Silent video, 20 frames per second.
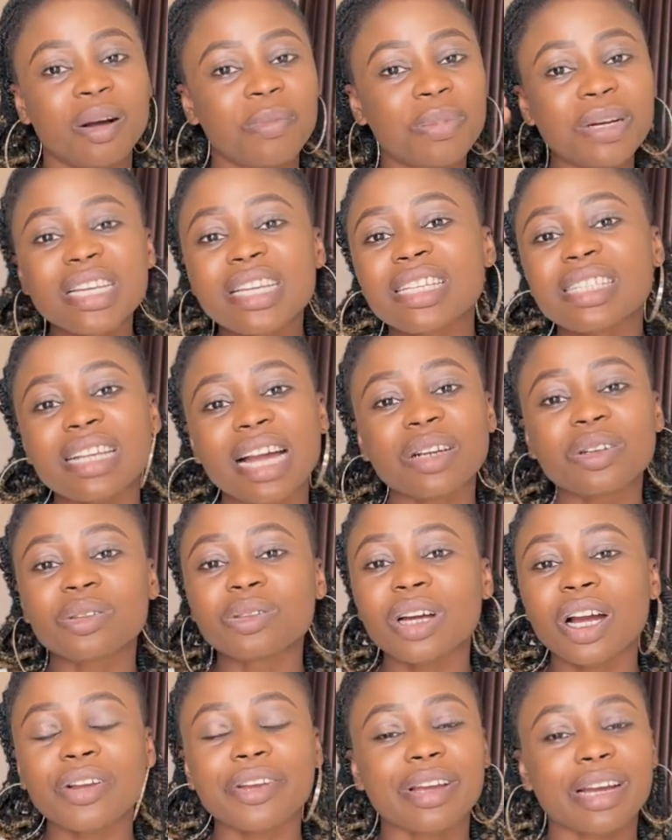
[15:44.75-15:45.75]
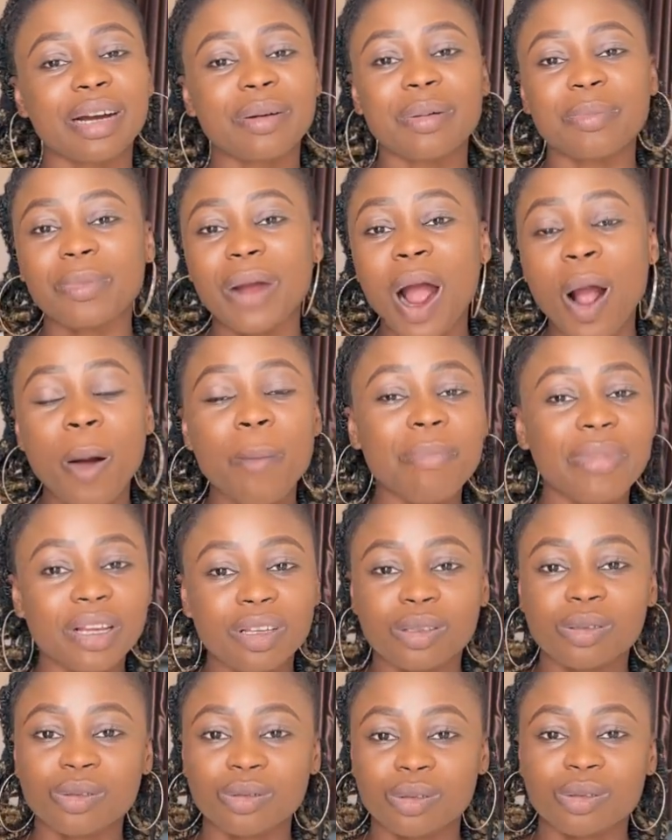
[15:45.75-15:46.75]
please i don't know how you can how
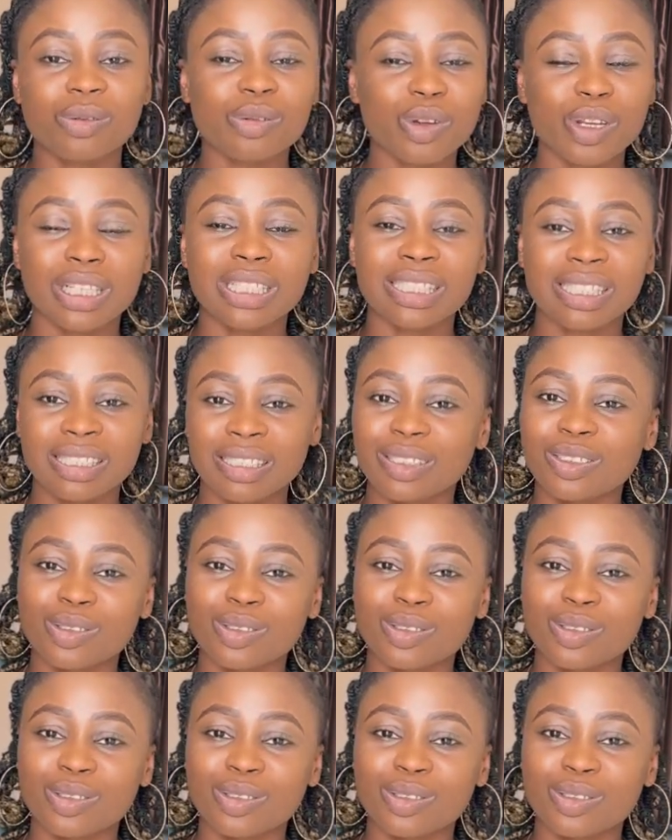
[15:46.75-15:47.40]
best to do it